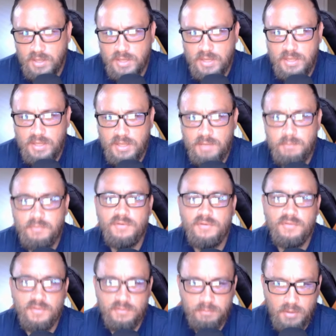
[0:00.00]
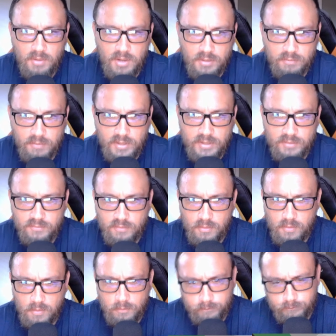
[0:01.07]
He pushed this pawn, right?
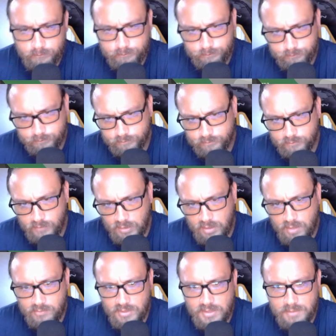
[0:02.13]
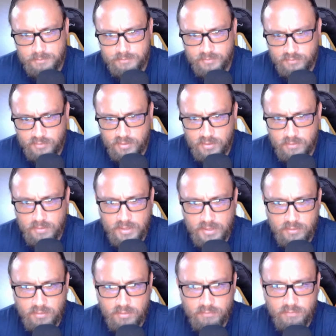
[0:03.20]
So a couple options here, right? I
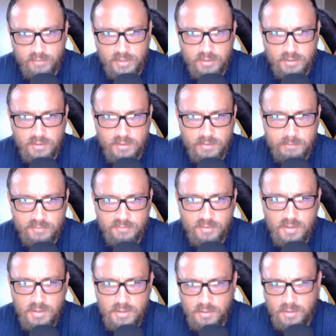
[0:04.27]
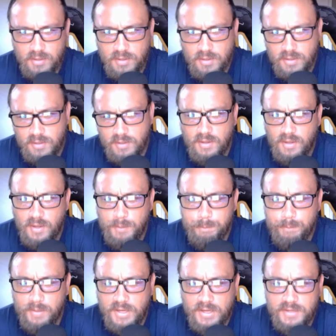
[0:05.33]
could have taken on en passant,
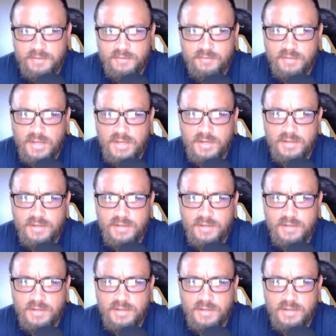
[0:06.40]
but I decided,